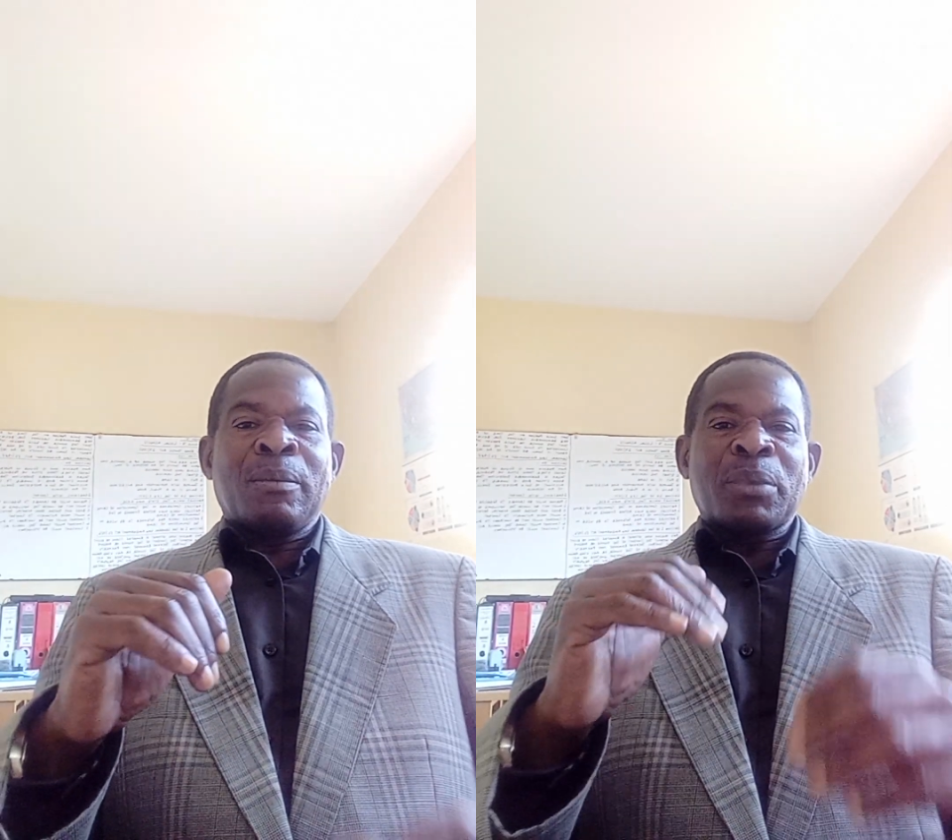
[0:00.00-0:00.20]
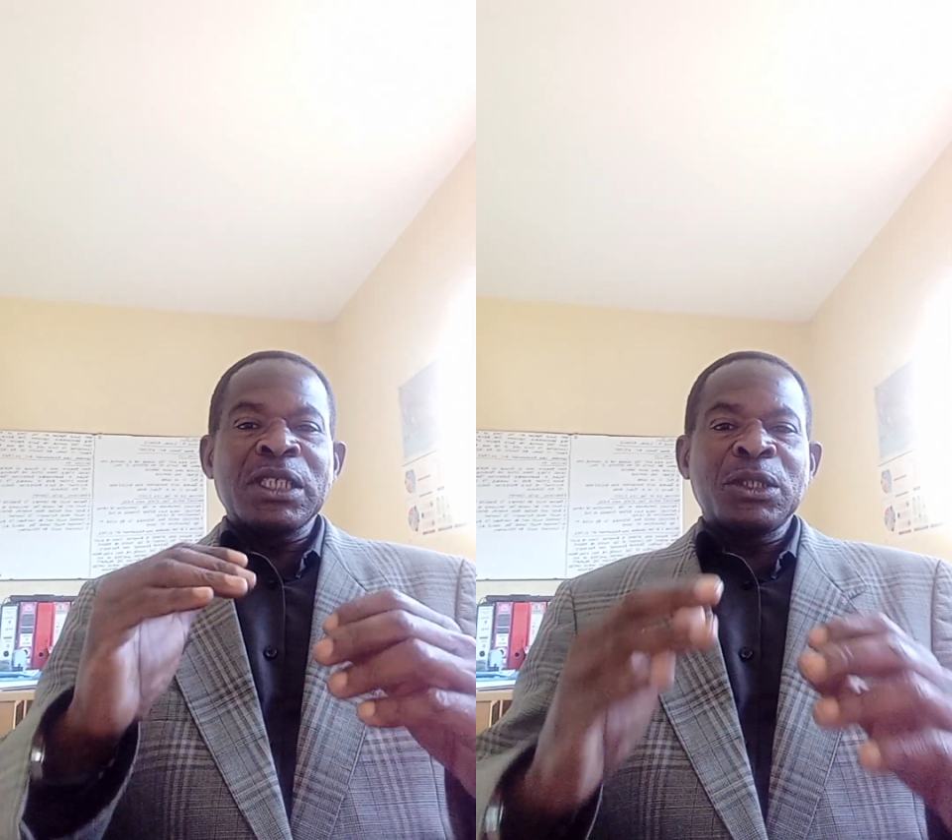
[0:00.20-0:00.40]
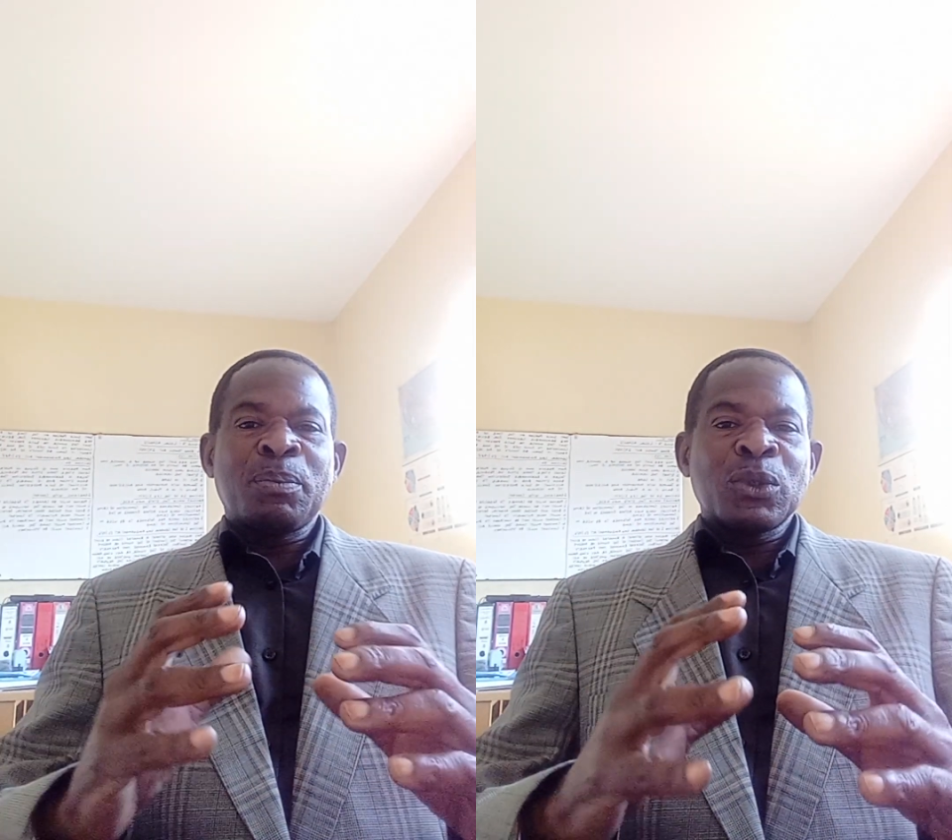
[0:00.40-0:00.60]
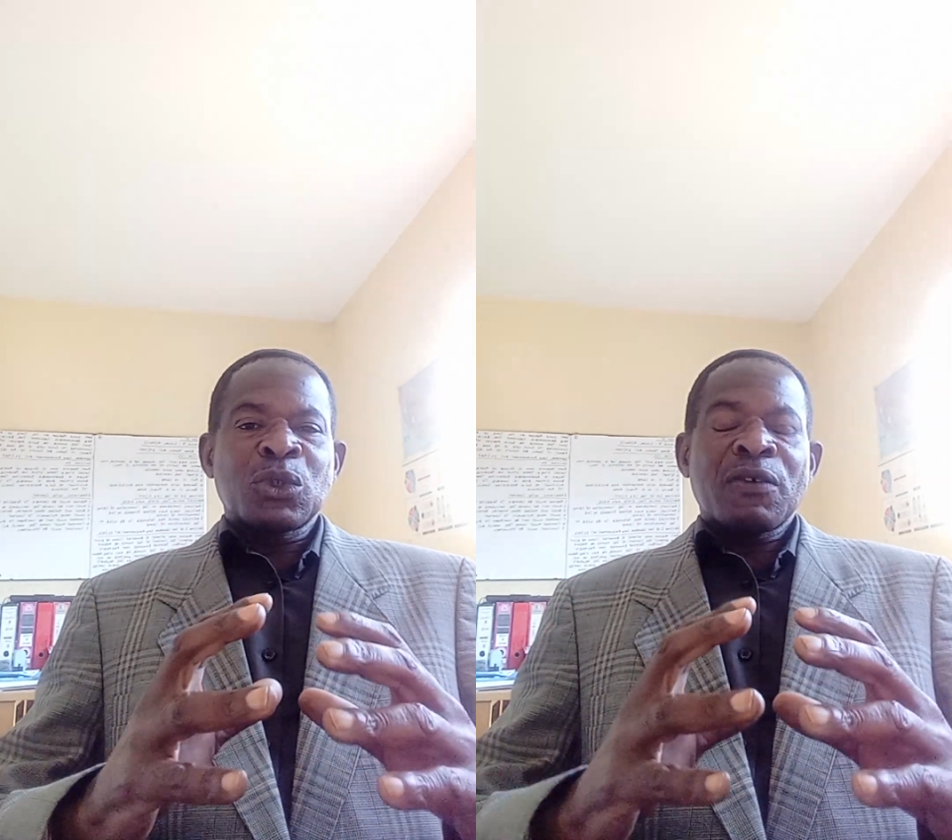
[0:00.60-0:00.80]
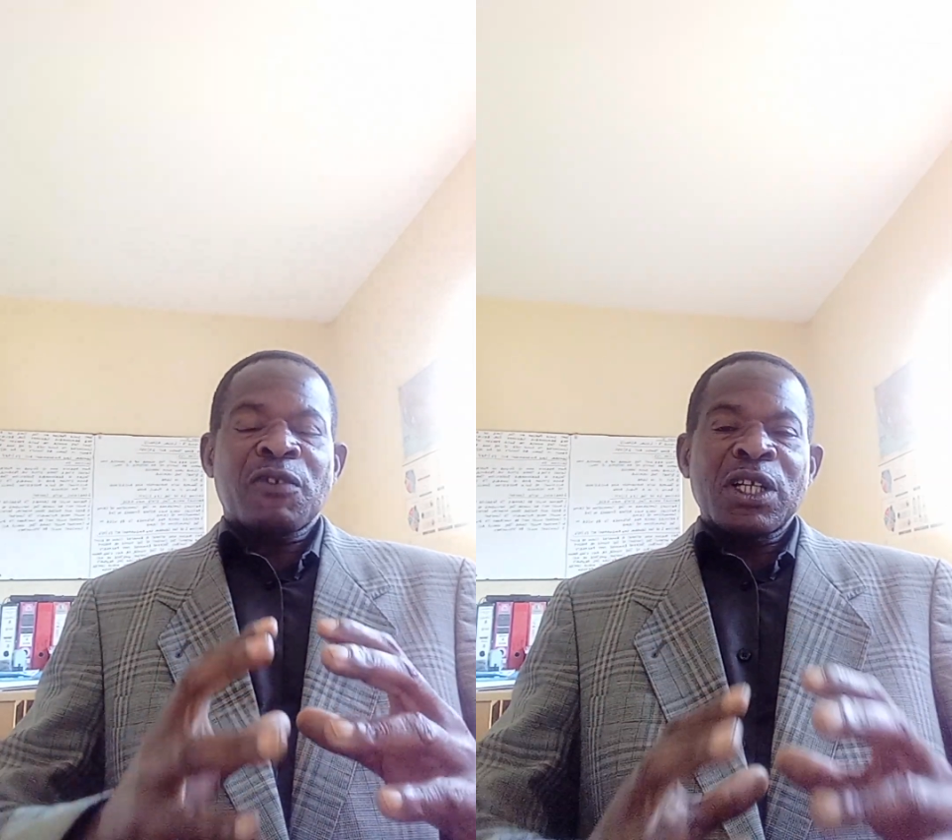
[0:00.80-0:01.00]
Principles
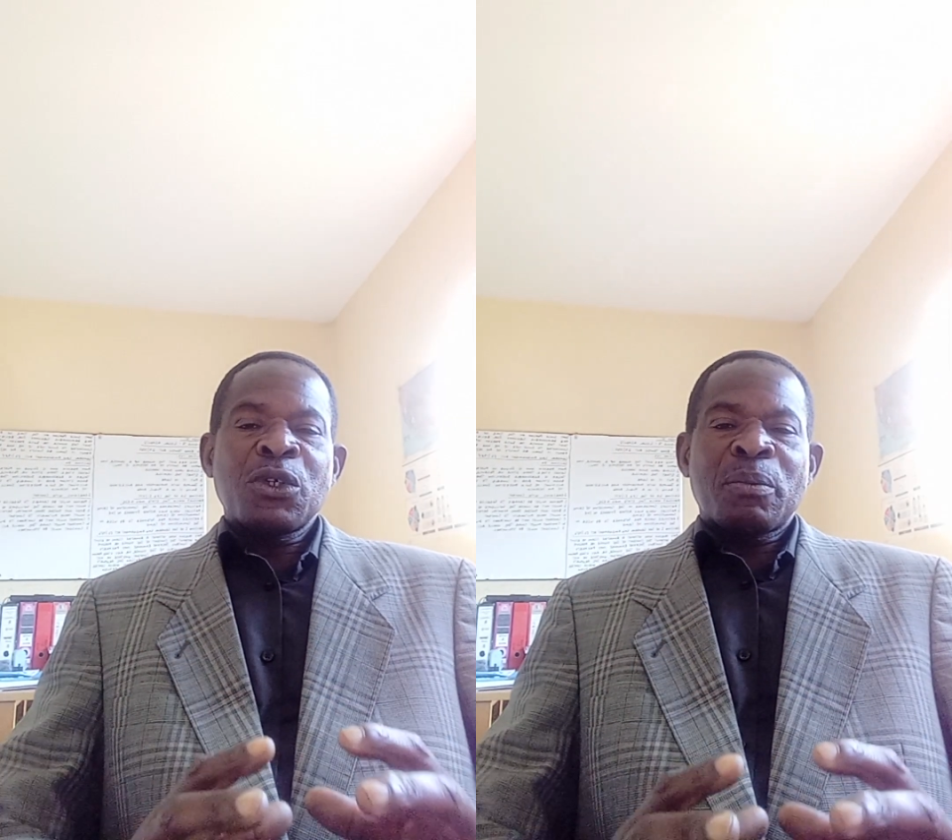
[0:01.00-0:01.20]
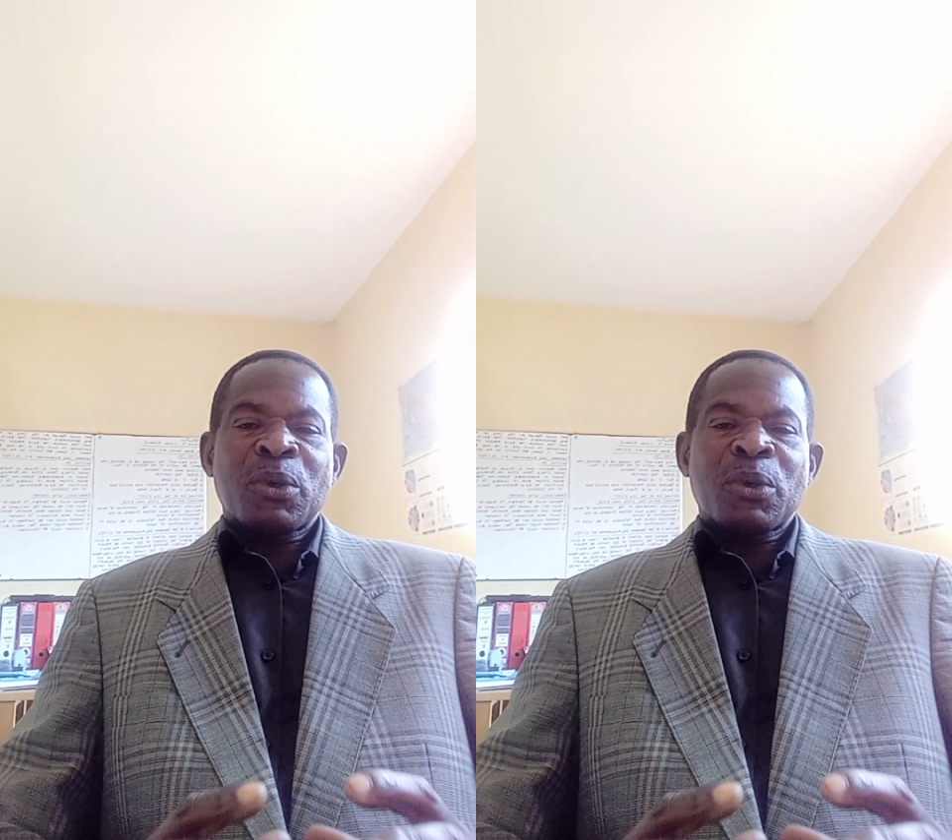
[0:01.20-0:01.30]
of radio